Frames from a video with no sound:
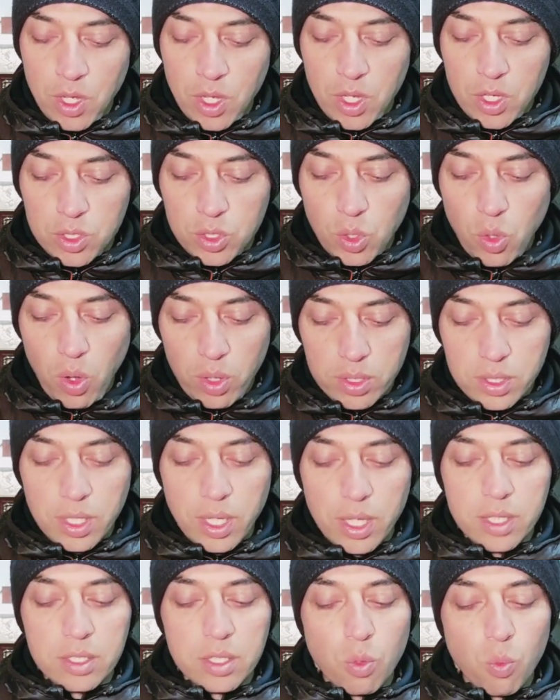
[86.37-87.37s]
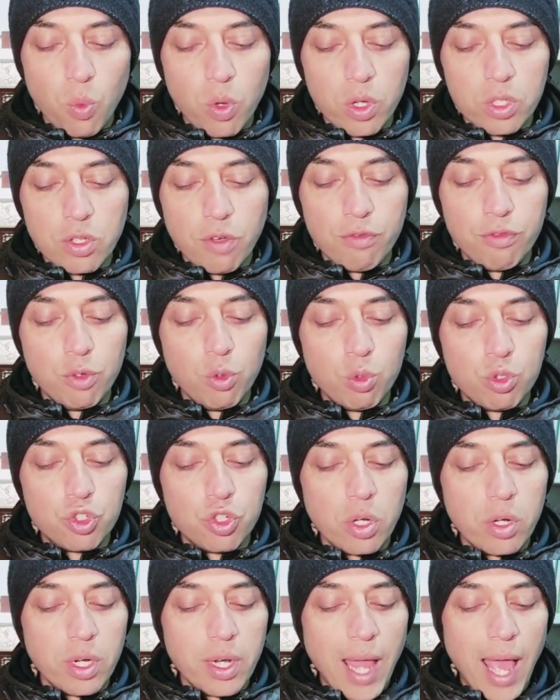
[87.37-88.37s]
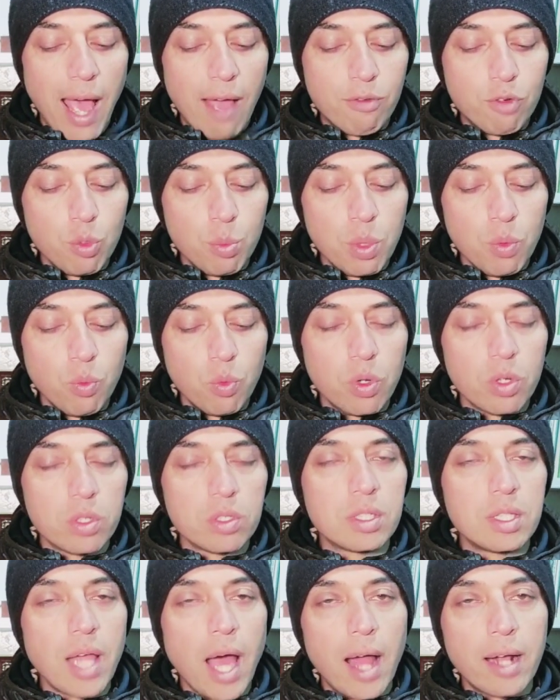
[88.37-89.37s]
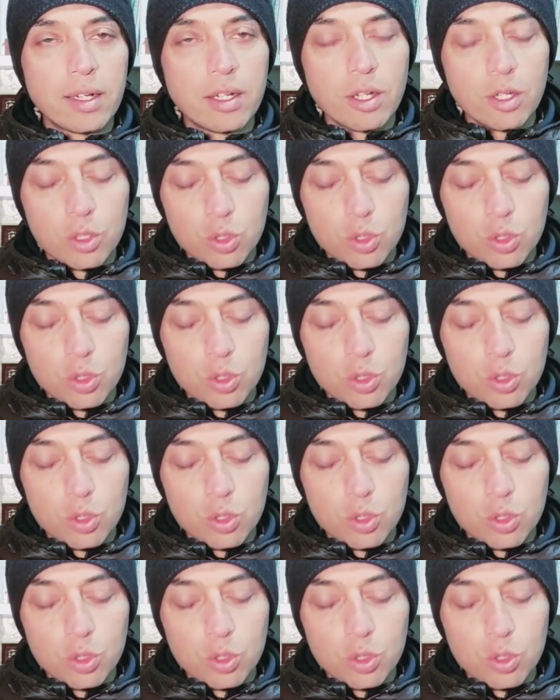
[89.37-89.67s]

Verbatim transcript: So God says the words of few children have to be words that